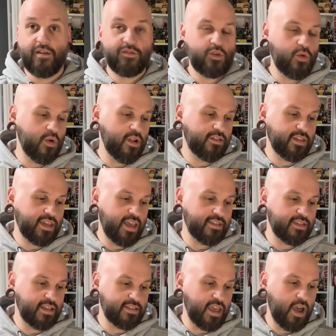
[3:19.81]
Of course, I guess
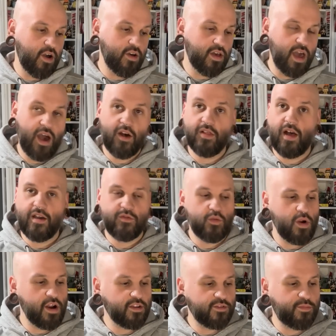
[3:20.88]
that's how life
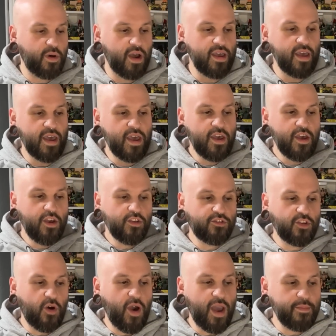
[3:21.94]
works, but
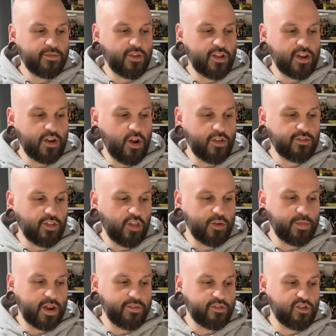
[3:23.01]
so I am starting to notice a little
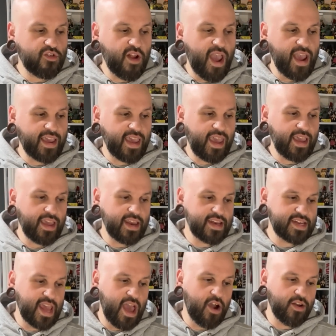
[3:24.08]
bit of cracking
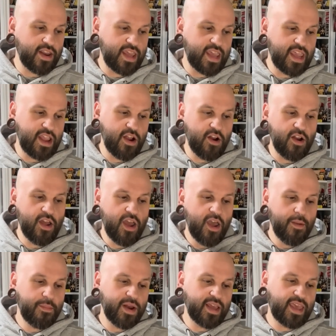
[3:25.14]
down here.
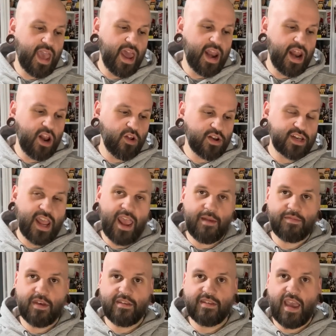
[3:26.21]
But again, I don't
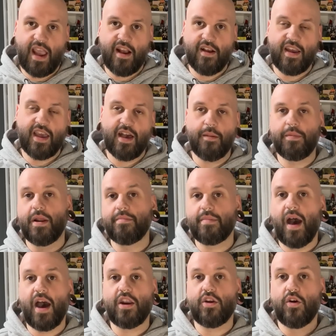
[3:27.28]
tape this area, but I'm
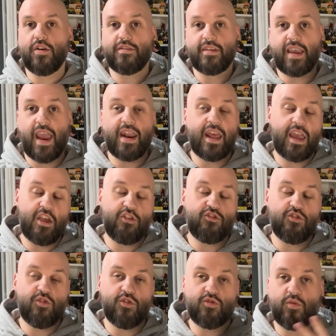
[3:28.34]
not noticing any
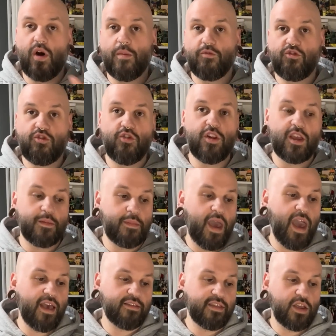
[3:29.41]
issues while I'm shooting,
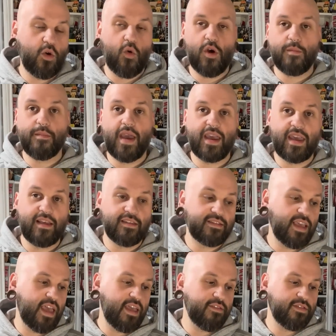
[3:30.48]
passing, or making
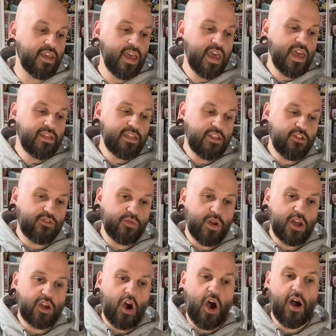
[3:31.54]
saves. They just
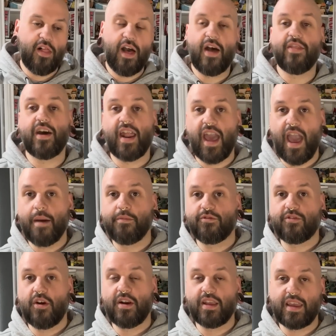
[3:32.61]
want to call out that I am
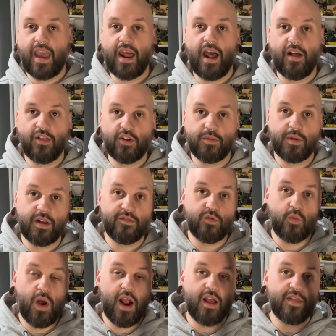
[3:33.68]
starting to get a little bit of
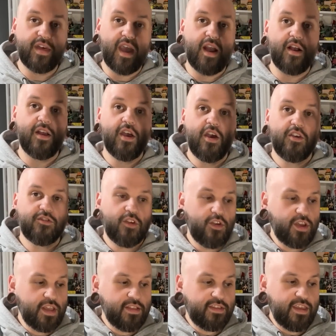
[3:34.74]
wear there. So
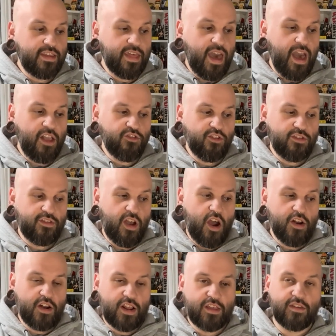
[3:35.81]
you can see that just
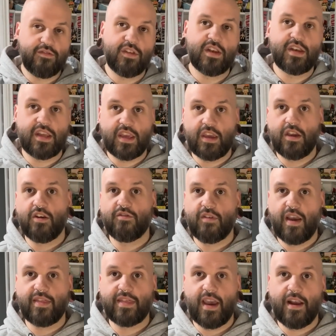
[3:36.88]
underneath of the D
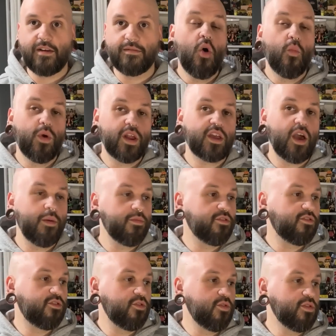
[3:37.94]
right there. When it comes
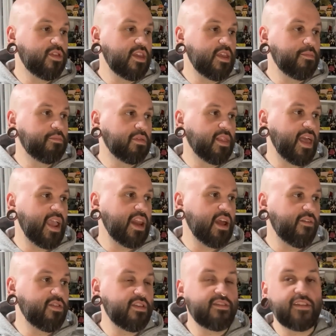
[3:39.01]
to the blade
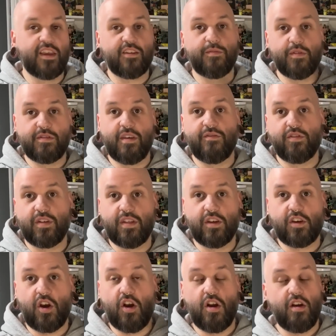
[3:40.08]
of the stick, specifically
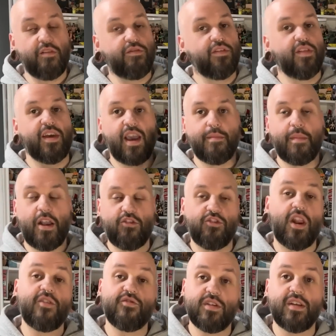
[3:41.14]
the curve, like I
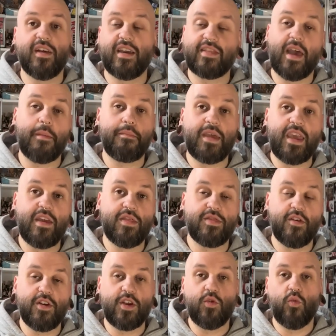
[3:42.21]
mentioned, I really like that
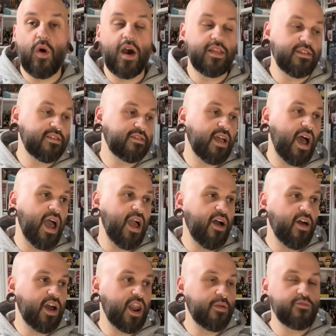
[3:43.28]
P31
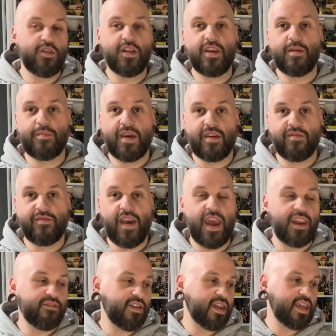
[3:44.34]
style, and I'm really a big
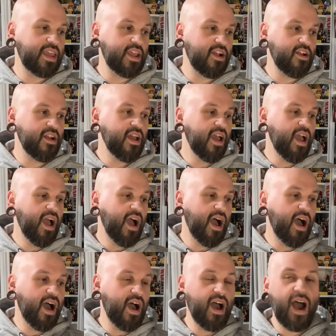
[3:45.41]
fan of it here.
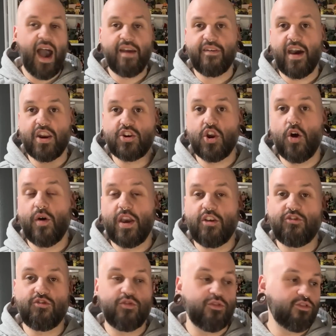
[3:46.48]
I've had no
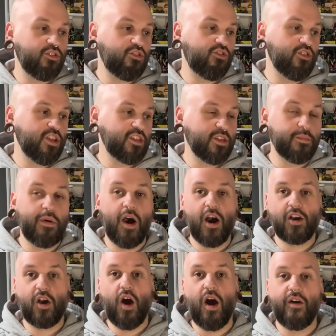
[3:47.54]
issues shooting the
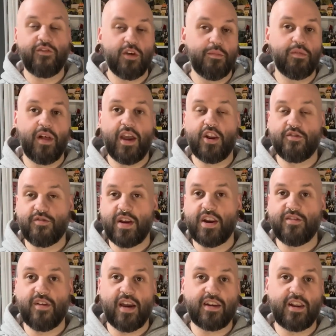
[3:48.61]
puck off the blade or
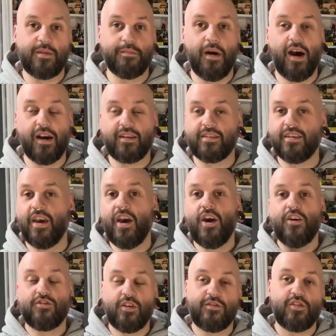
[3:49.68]
redirecting pucks.
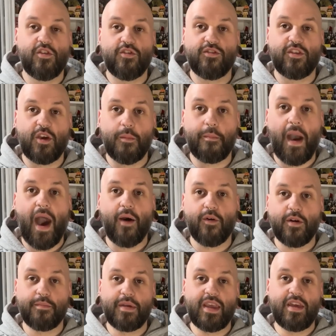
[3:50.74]
So if you're using a
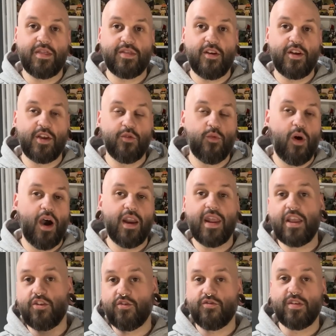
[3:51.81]
Bauer P31
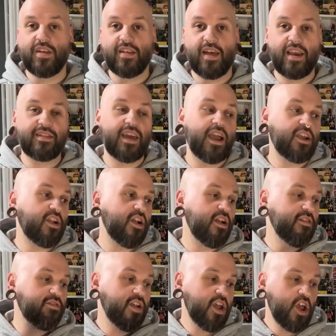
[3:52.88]
and you really like that
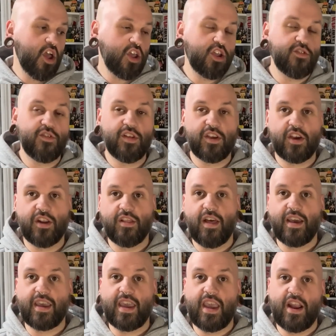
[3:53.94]
curve, you're really going to
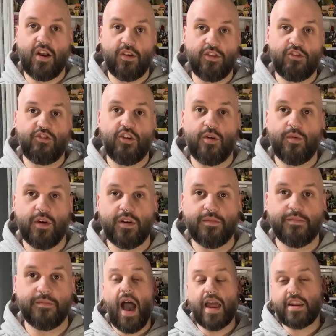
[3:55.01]
like it here on the Sherwood.
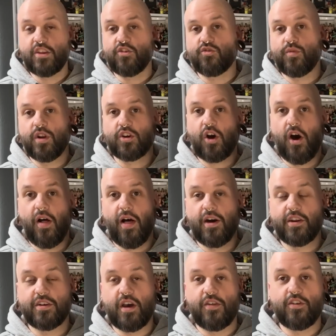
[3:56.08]
I did just want to call
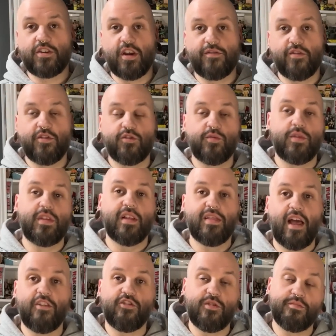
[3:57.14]
out another difference between the
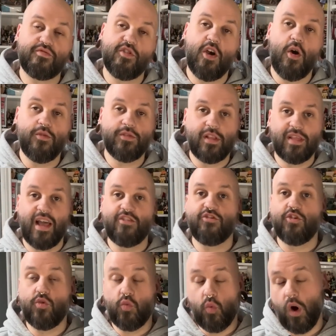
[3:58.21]
Legend Pro and the
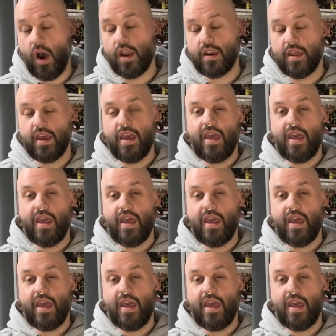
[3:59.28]
Legend 1.